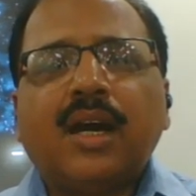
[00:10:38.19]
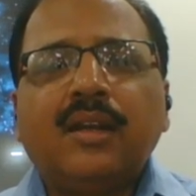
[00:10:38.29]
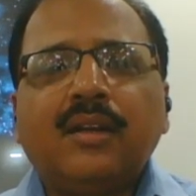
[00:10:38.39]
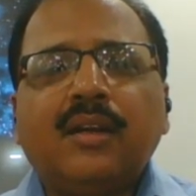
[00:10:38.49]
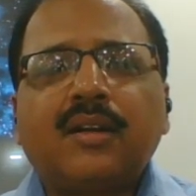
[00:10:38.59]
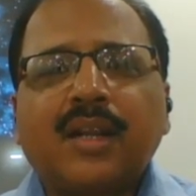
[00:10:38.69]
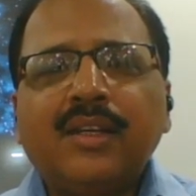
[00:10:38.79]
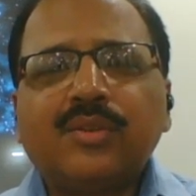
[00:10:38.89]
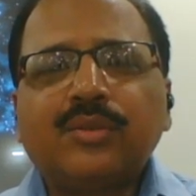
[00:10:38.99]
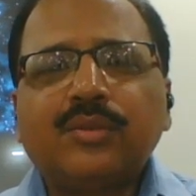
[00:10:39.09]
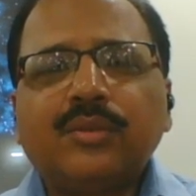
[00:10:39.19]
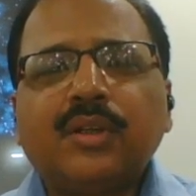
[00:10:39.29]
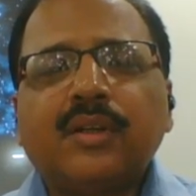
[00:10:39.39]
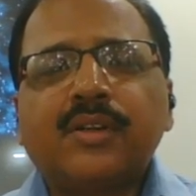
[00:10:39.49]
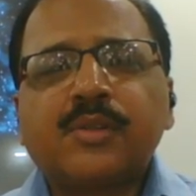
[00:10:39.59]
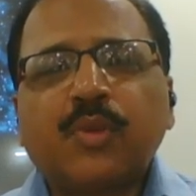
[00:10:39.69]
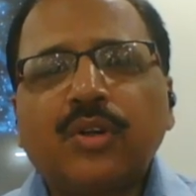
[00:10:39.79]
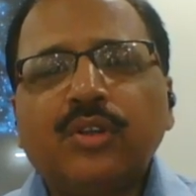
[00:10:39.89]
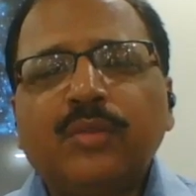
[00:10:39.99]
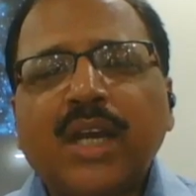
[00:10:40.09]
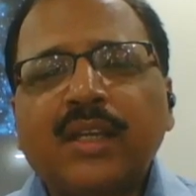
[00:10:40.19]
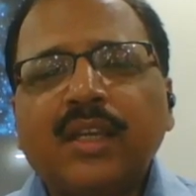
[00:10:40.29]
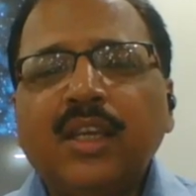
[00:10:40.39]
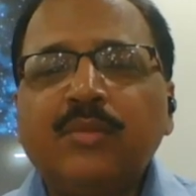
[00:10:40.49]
I'll try to respond to you back